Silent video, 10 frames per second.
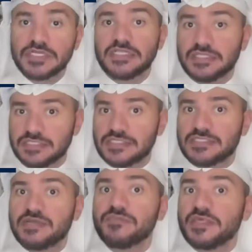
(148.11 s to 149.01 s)
And this is
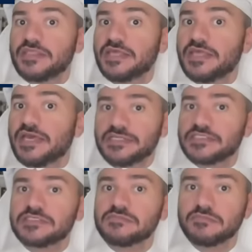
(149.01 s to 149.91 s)
something that
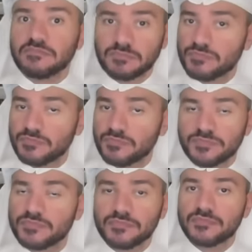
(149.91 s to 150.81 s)
is
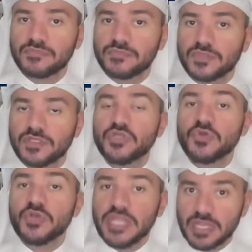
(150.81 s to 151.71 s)
hmm.
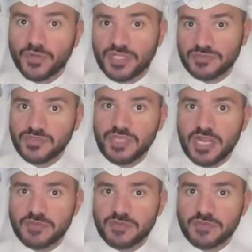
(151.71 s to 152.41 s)
unique when it comes to the